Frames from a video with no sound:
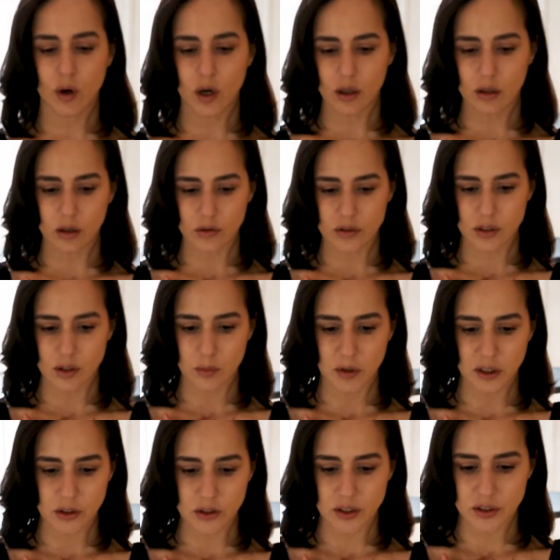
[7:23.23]
walk close to the
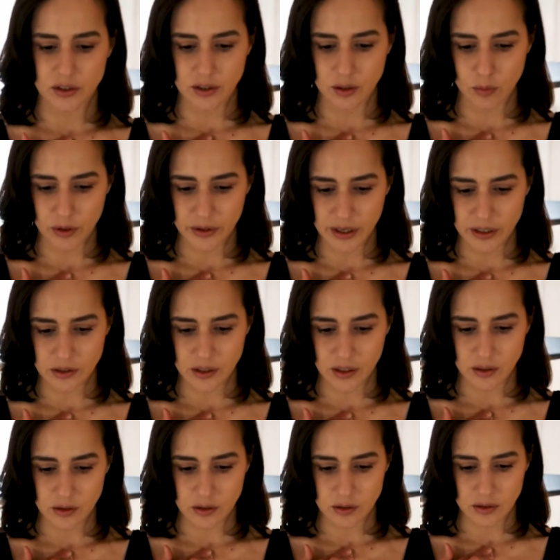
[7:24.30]
mirror to see where that
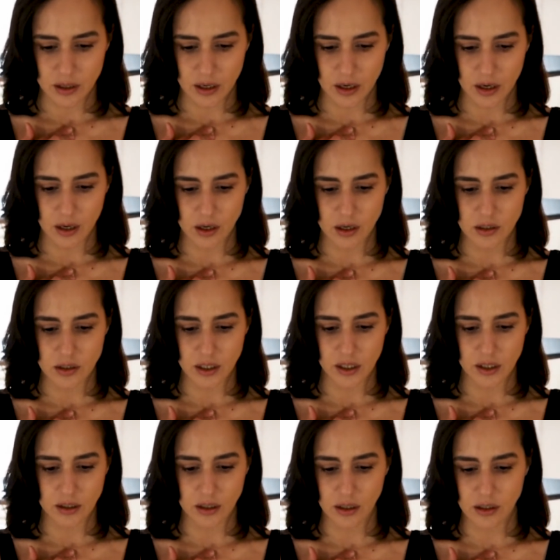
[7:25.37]
hits. And
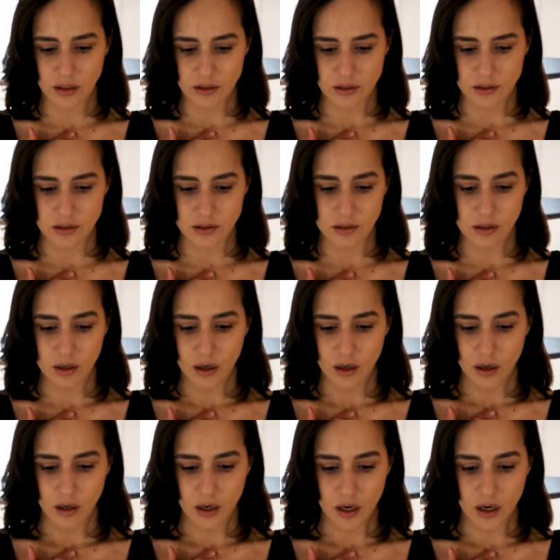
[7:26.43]
it hits
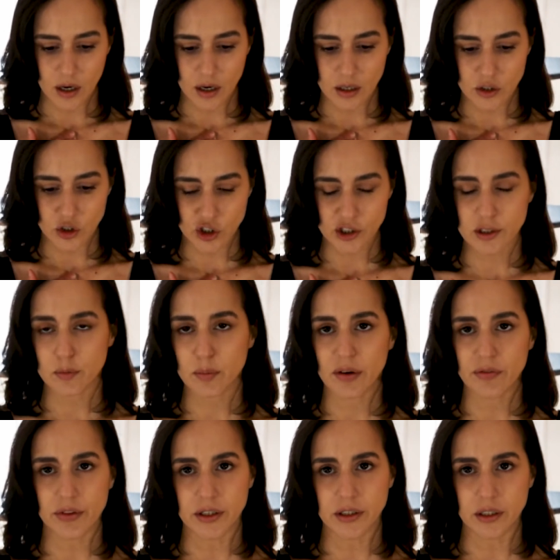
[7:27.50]
just
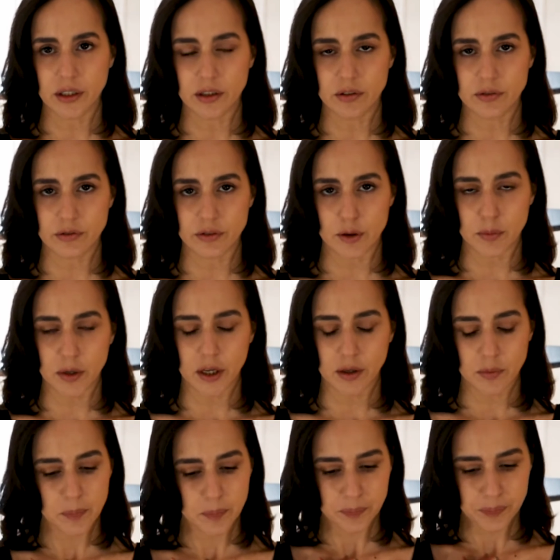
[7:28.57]
above the knee for me,
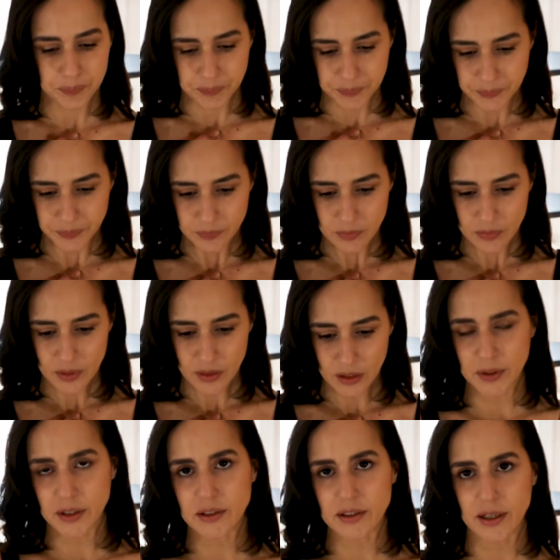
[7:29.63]

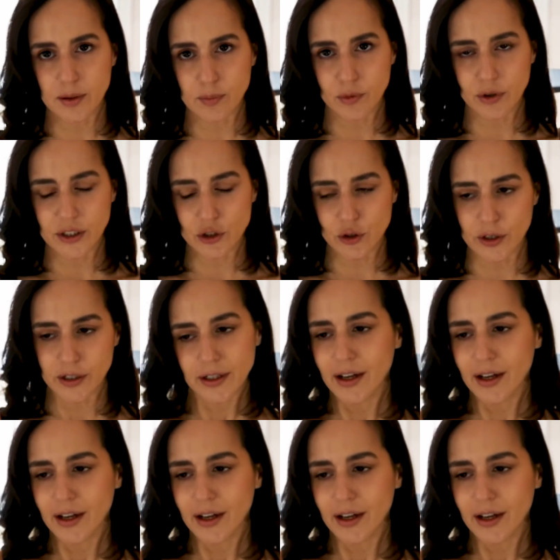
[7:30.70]
because I am quite short.